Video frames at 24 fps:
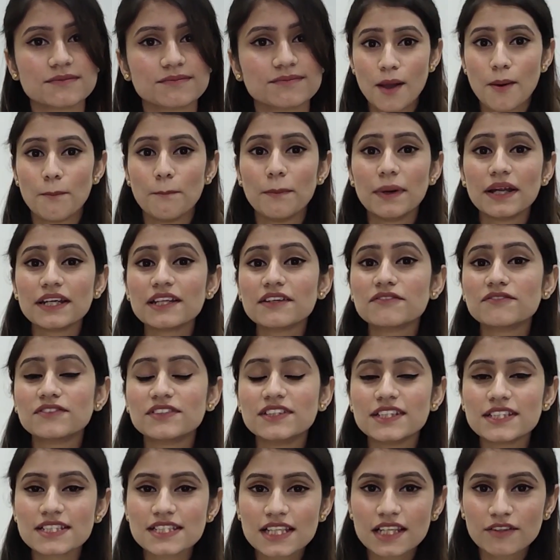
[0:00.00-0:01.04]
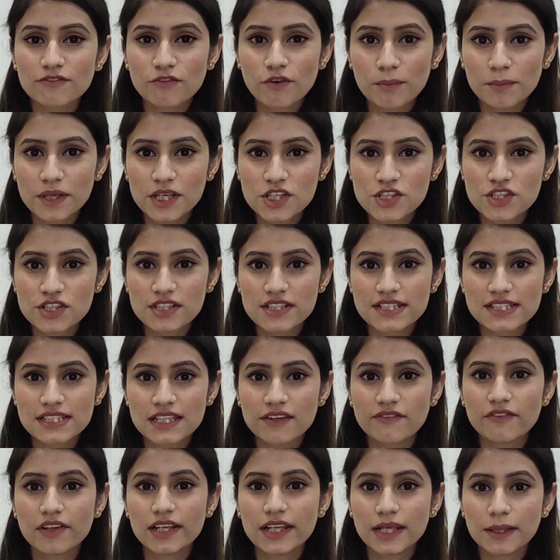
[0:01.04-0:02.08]
But if this information is
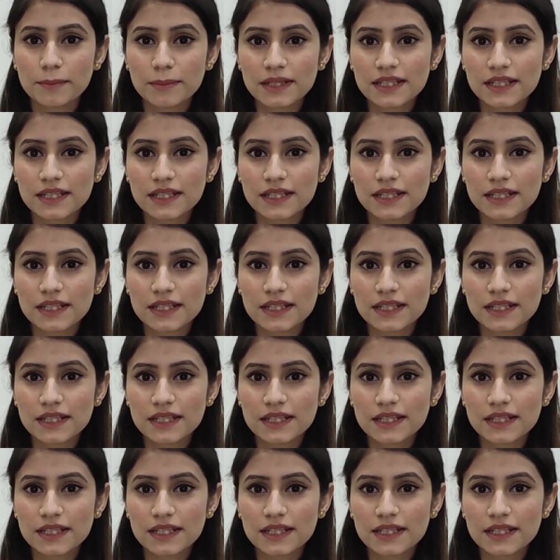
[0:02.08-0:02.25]
available